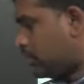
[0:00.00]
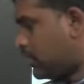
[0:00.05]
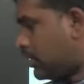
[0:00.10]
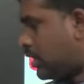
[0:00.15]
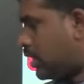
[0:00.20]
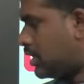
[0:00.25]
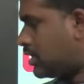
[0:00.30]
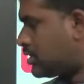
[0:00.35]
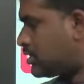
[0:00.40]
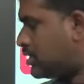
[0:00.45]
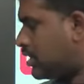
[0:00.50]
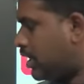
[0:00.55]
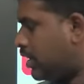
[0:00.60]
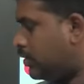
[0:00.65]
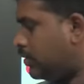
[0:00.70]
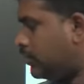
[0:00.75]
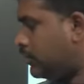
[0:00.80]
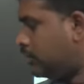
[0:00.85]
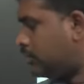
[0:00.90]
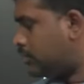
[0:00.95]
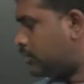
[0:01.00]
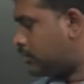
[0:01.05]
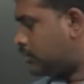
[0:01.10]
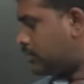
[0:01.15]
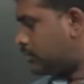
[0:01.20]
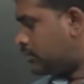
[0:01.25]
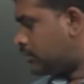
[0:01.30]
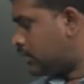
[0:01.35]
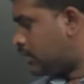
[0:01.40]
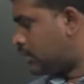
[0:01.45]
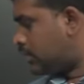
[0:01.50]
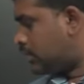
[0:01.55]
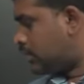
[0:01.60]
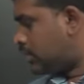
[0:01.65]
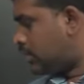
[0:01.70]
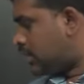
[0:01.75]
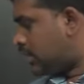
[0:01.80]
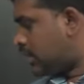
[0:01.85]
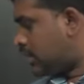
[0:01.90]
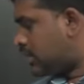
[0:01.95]
Yes Sereno,
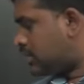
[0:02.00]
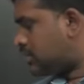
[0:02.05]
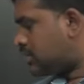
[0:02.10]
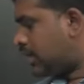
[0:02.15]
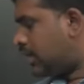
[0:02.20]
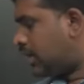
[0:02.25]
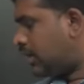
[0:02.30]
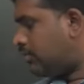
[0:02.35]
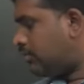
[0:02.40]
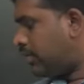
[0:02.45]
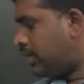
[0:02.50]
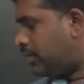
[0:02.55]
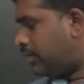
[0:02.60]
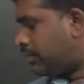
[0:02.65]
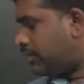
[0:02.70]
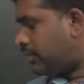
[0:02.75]
yes channel 1,